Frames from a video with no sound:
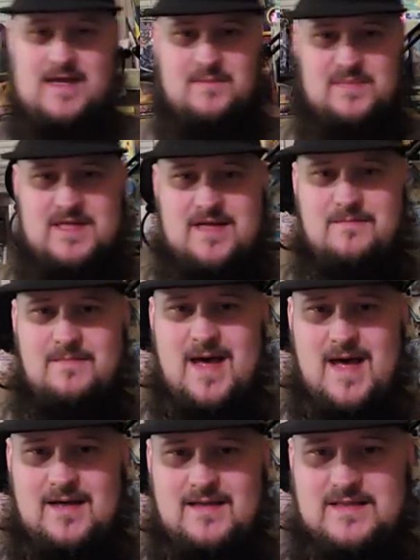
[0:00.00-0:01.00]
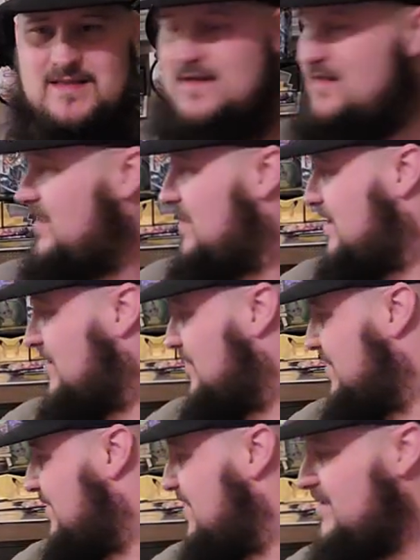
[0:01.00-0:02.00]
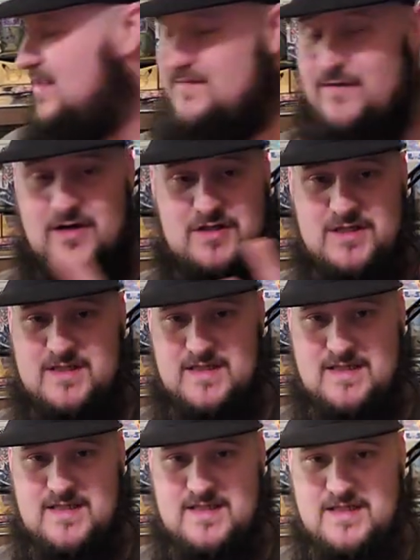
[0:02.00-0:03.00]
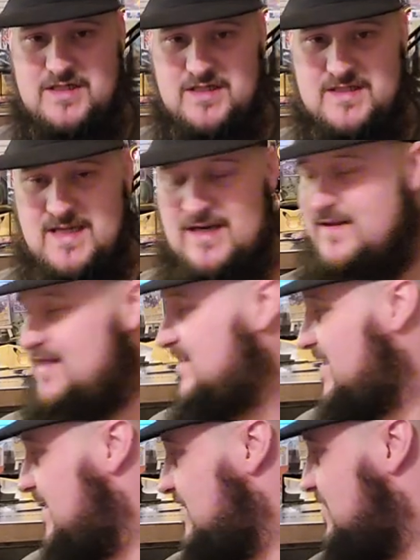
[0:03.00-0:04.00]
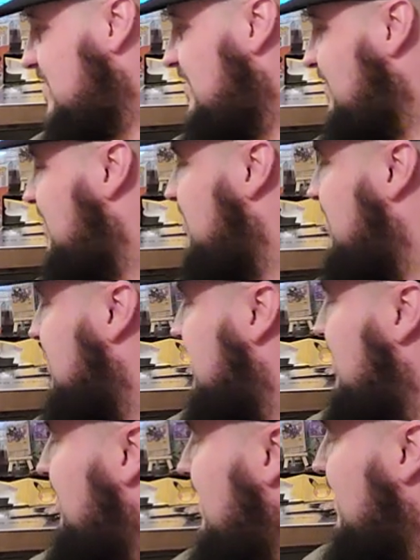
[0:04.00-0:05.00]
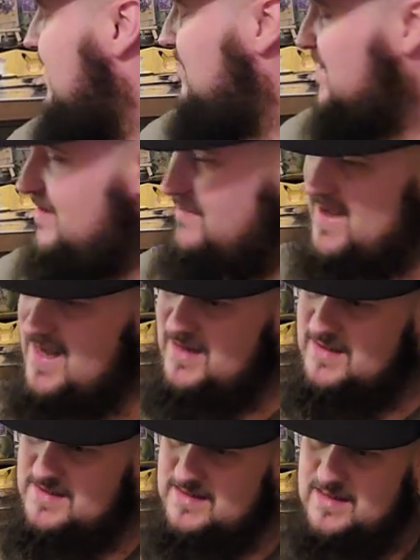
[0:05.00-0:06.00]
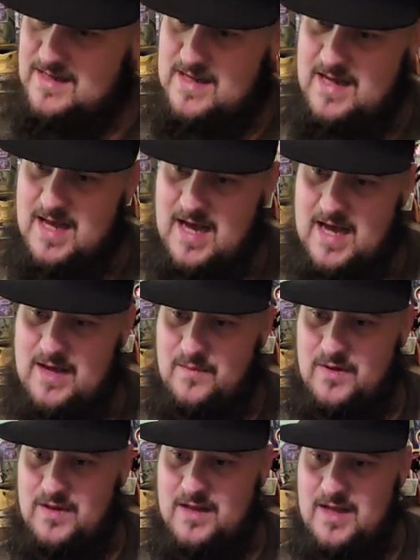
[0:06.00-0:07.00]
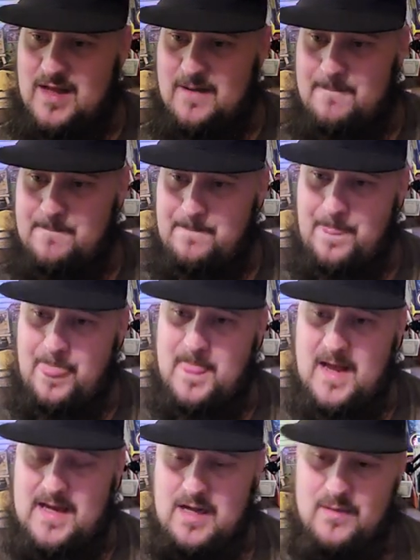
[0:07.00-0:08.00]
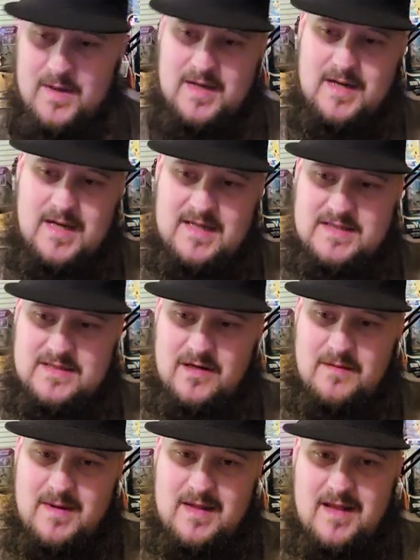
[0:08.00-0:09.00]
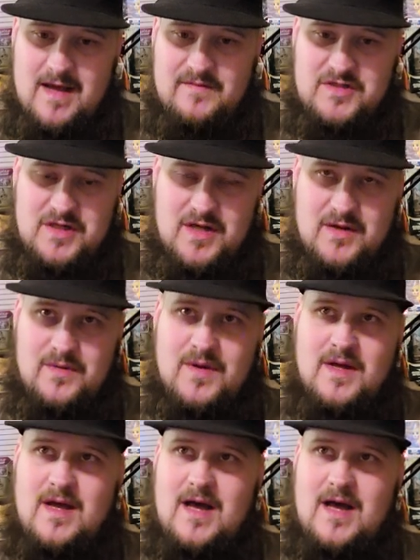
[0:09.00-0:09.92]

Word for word: keep team bags in here with me. As far as just the TCG side of this, guys, there's other things you can sell in there. I keep team bags. I will, uh, I go in, I start my live show,